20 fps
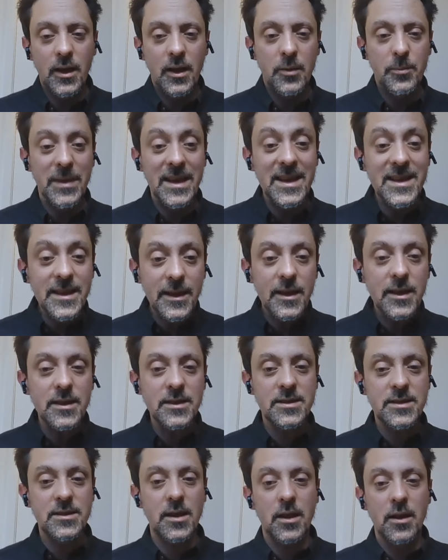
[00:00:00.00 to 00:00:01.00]
media.
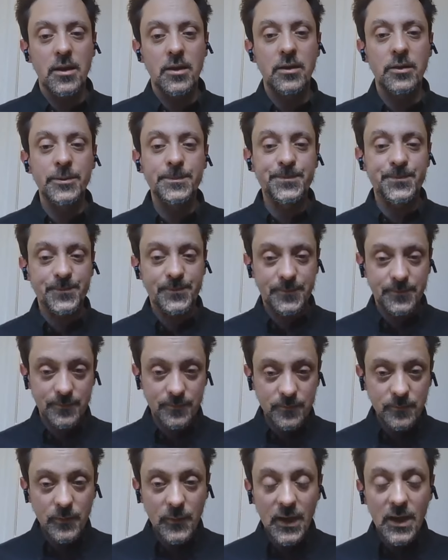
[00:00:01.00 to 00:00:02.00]
So
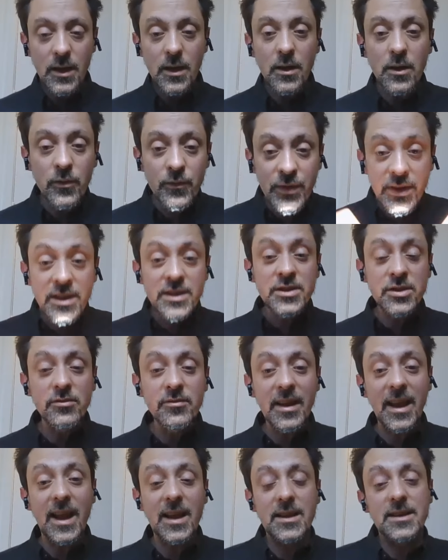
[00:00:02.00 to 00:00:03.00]
virtual
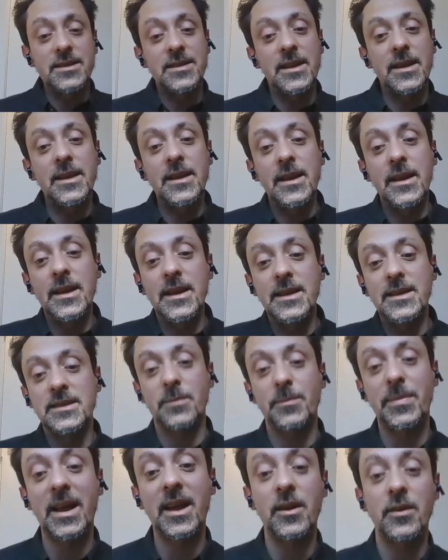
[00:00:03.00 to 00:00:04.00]
reality is
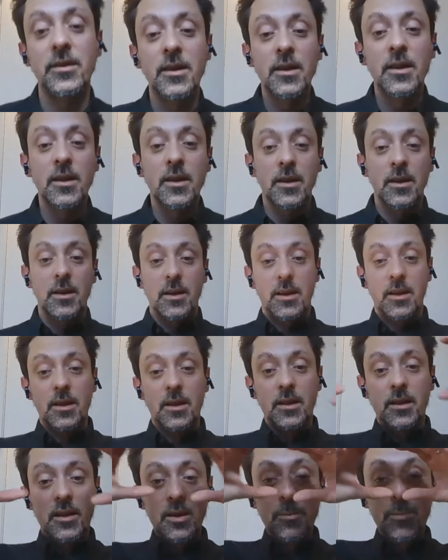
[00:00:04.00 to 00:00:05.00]
about
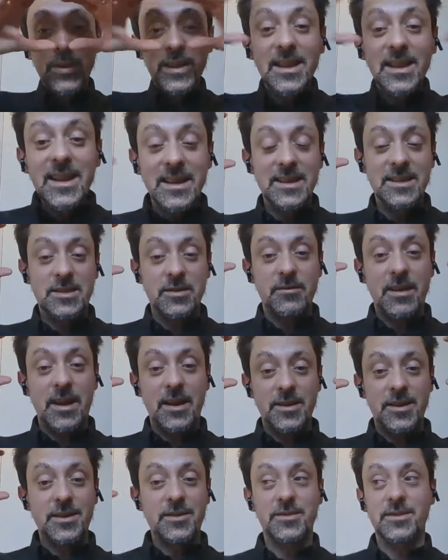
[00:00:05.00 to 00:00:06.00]
completely
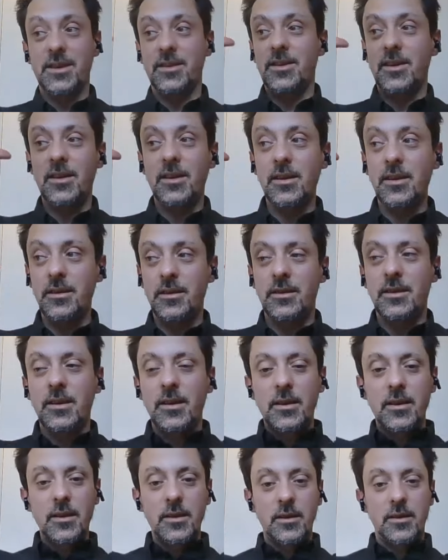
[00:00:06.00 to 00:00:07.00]
surrounding you. So
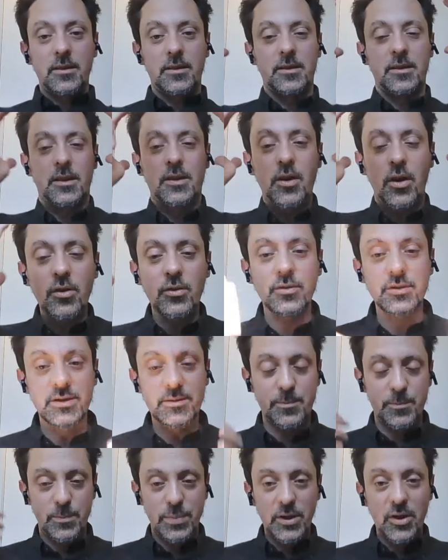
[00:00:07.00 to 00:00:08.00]
the
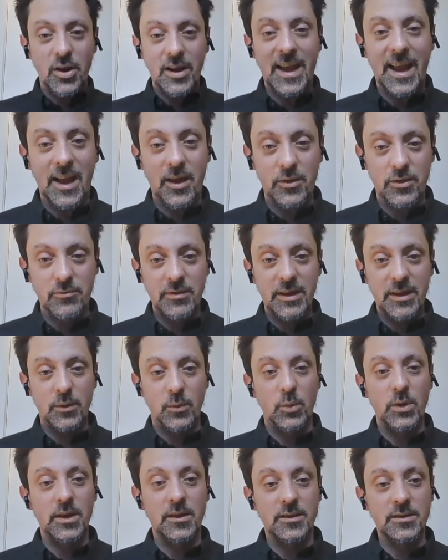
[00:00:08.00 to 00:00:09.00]
goggles block out the real
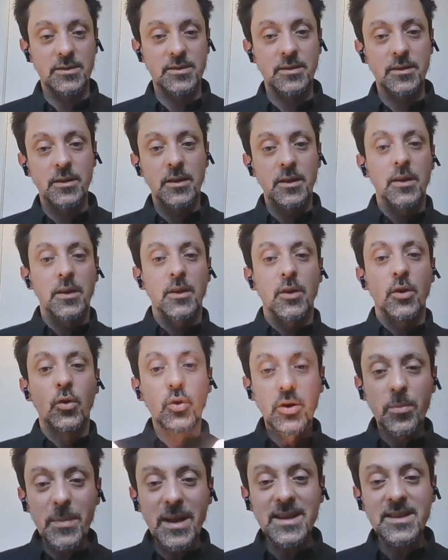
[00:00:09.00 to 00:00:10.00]
world.
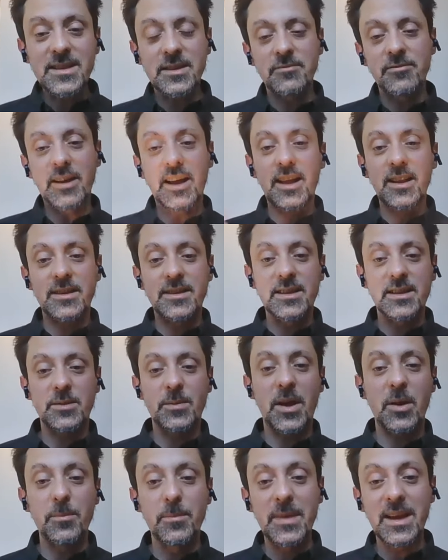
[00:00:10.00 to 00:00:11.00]
Augmented reality is
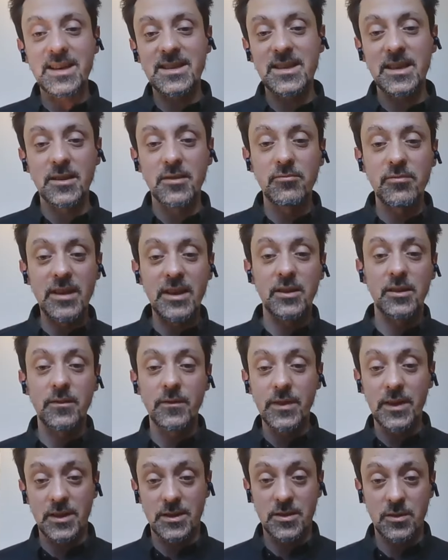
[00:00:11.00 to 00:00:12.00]
about mixing the real and
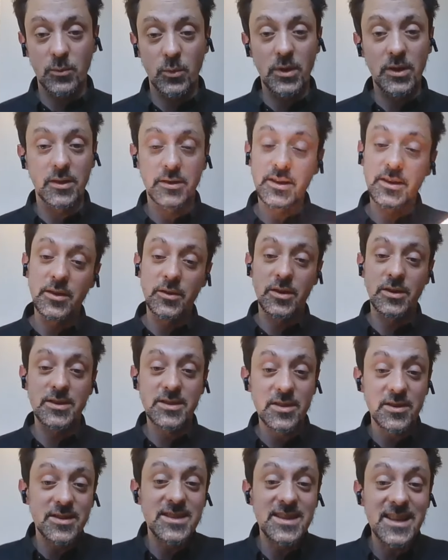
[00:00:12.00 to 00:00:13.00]
virtual world, and you can
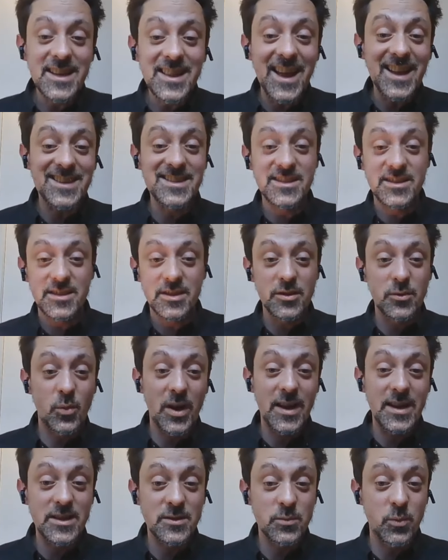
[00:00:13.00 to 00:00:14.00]
sort of see that in two
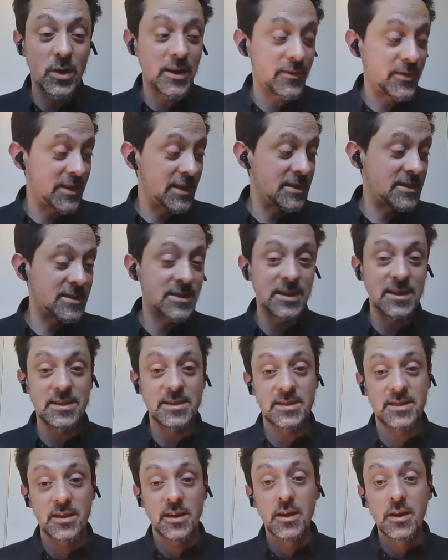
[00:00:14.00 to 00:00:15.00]
ways. One of this
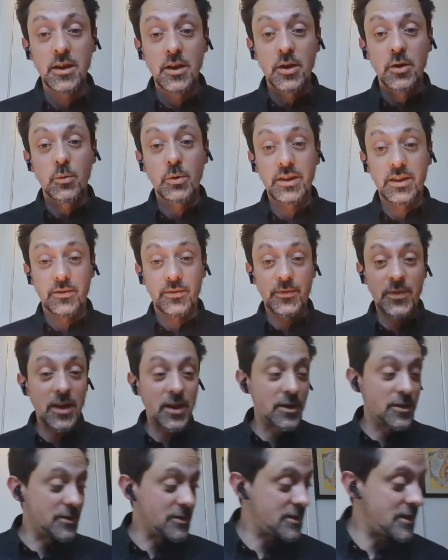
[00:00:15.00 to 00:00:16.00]
is with a
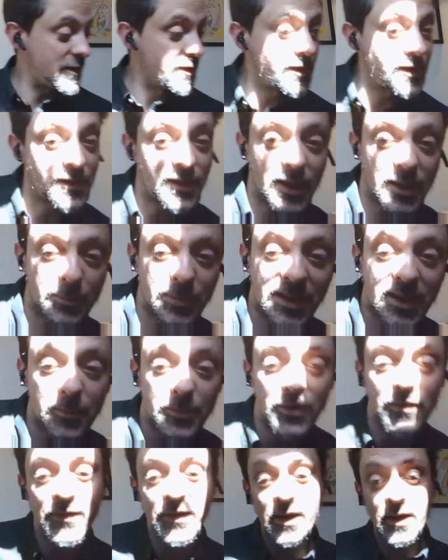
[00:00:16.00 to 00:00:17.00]
phone, so you can like pick up
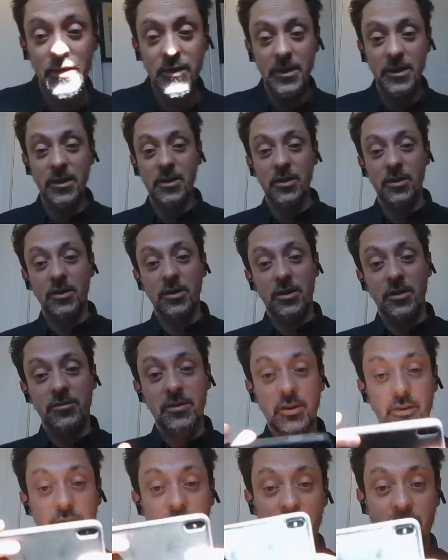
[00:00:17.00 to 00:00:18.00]
your phone and you can look through
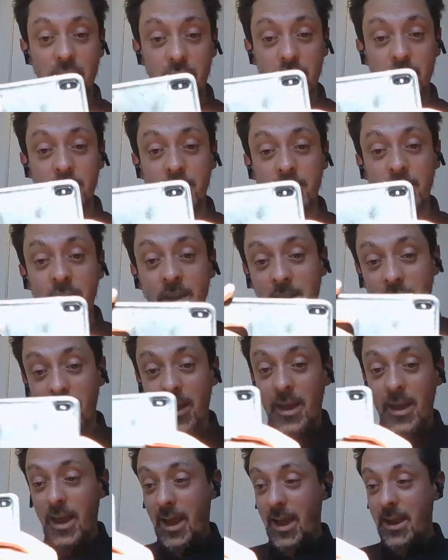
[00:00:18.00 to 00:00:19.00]
your phone,
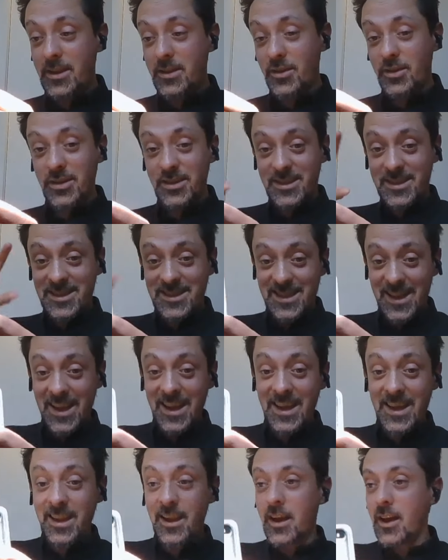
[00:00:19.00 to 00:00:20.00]
and you can
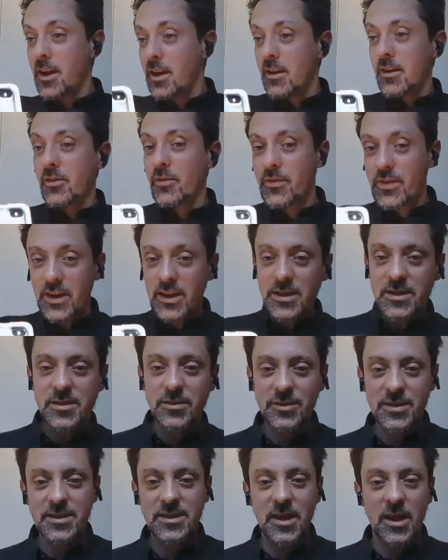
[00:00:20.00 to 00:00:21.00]
see
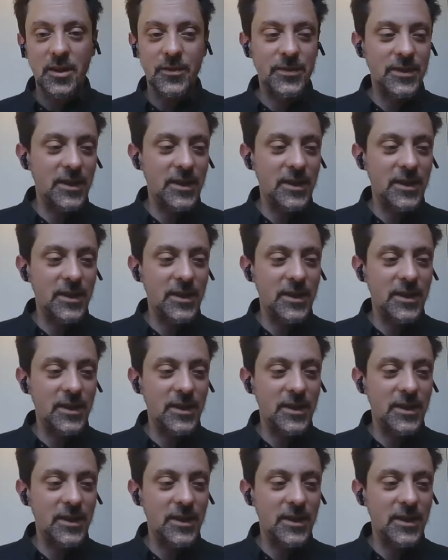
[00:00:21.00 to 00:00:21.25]
virtual stuff